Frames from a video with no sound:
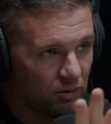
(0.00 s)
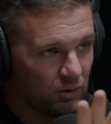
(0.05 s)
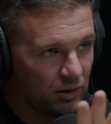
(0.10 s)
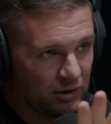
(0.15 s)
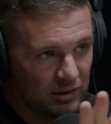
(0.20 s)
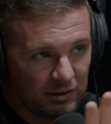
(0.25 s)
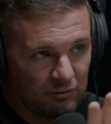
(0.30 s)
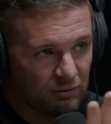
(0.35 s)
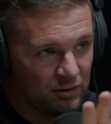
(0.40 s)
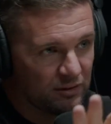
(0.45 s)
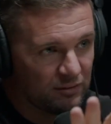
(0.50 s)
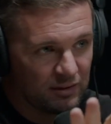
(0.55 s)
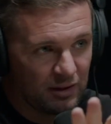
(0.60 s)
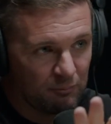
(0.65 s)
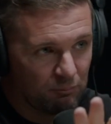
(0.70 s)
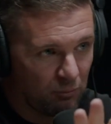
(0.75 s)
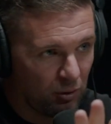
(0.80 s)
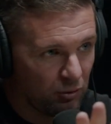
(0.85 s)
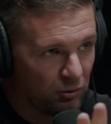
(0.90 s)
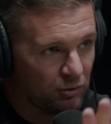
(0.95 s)
even if they
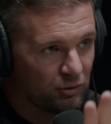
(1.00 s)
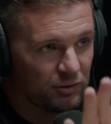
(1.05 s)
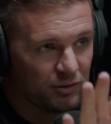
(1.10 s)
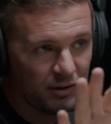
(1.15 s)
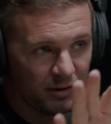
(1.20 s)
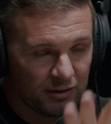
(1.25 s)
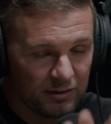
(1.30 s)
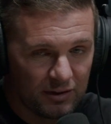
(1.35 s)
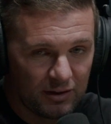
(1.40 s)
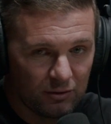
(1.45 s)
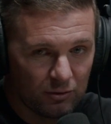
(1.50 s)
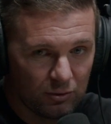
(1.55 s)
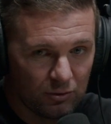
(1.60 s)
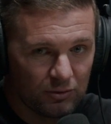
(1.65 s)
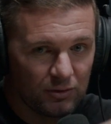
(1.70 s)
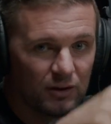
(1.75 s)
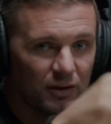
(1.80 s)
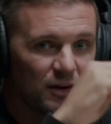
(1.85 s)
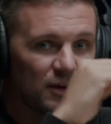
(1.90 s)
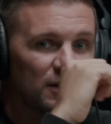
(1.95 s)
murdered and
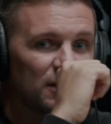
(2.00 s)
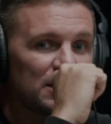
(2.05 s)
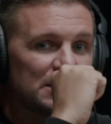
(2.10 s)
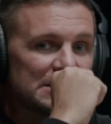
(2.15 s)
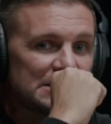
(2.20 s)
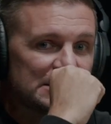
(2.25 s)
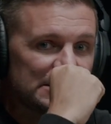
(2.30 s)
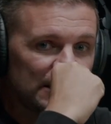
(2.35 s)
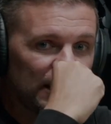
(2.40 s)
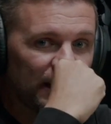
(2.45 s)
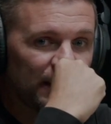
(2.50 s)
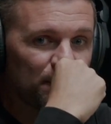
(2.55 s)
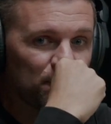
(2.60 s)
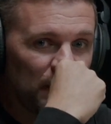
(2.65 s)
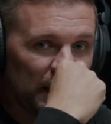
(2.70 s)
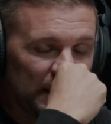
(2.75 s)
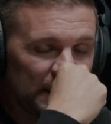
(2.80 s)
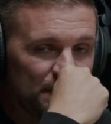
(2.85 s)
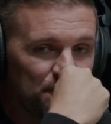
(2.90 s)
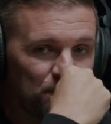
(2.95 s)
killed, like,
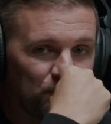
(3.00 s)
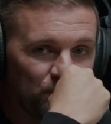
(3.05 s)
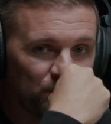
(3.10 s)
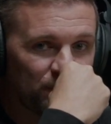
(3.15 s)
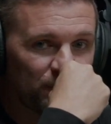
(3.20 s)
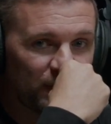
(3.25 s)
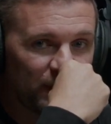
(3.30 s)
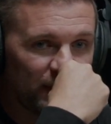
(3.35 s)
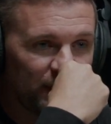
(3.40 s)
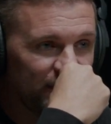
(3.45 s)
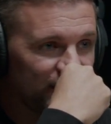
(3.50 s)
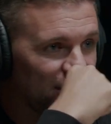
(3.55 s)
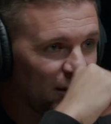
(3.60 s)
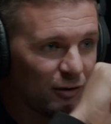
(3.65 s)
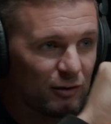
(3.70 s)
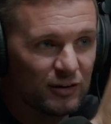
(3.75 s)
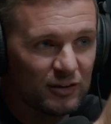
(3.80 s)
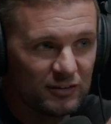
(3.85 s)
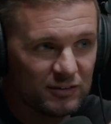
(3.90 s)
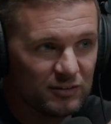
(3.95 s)
man, there
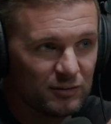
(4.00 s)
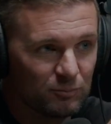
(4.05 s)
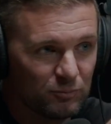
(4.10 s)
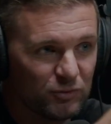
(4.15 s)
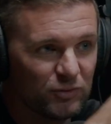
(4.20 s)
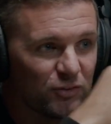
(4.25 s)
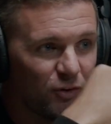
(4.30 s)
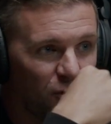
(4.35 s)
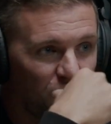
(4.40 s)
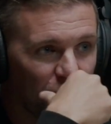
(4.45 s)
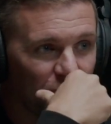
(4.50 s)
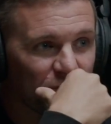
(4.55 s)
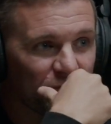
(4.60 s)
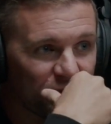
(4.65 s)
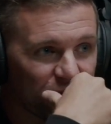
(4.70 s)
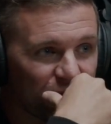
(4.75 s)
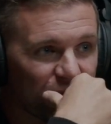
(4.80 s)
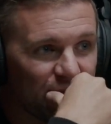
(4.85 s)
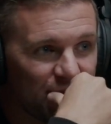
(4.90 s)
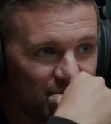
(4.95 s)
is some
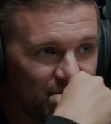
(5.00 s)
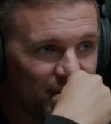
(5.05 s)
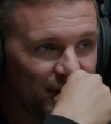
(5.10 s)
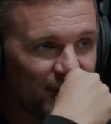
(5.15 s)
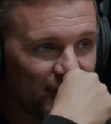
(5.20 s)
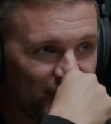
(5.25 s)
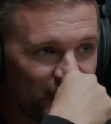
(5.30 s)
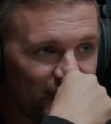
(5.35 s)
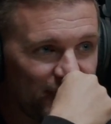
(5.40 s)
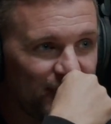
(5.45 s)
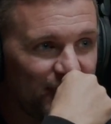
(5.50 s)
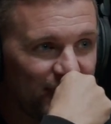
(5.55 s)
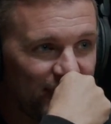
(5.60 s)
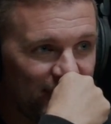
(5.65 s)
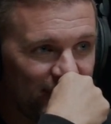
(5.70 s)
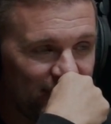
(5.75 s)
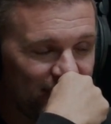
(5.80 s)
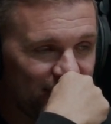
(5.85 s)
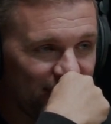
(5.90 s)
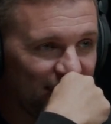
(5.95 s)
Sauls in there. Yeah.
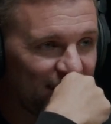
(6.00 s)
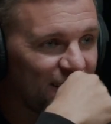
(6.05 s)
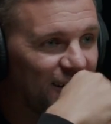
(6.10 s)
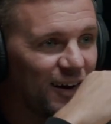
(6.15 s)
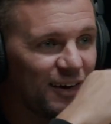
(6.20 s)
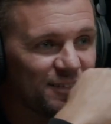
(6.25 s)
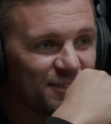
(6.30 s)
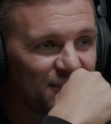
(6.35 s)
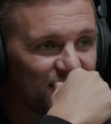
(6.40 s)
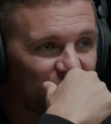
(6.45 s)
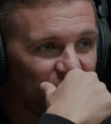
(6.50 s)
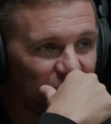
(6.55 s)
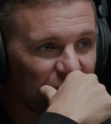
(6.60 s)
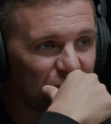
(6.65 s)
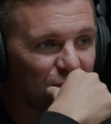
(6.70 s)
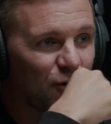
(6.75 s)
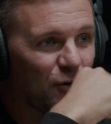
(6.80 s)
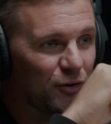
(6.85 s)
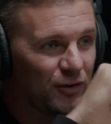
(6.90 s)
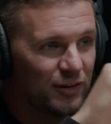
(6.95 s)
That God's going to turn